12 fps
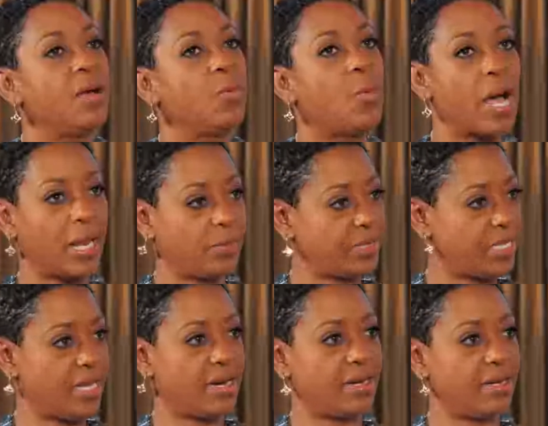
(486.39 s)
While I was
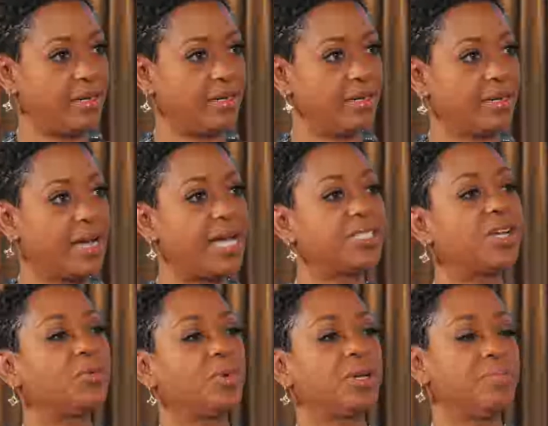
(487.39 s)
there, I
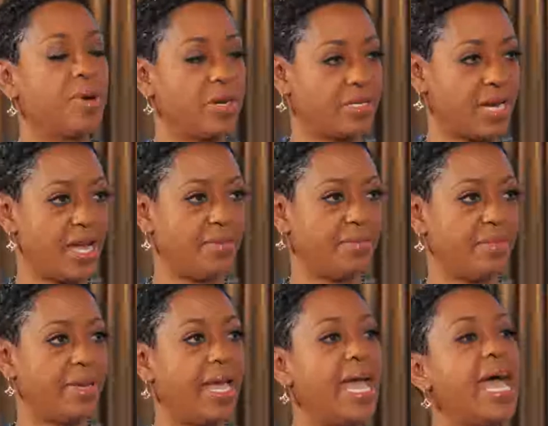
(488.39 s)
started working part-time
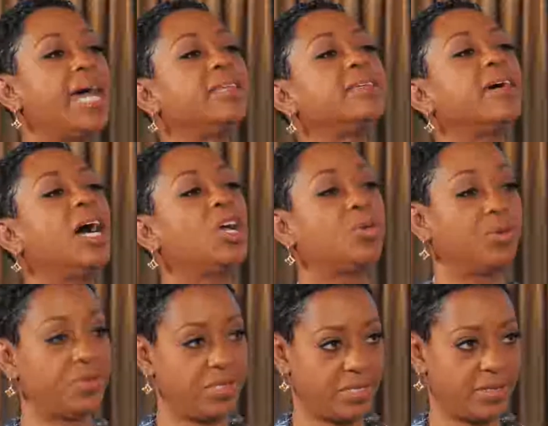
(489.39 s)
at a
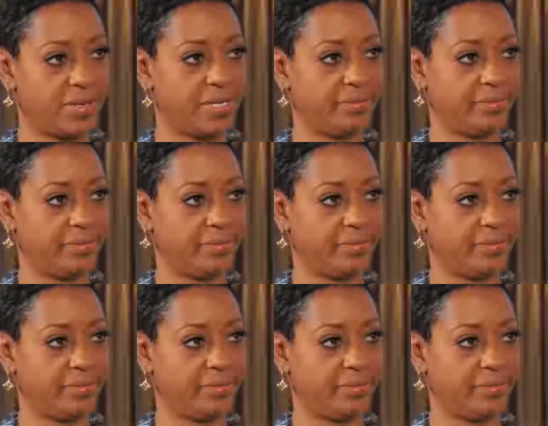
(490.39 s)
grocery store.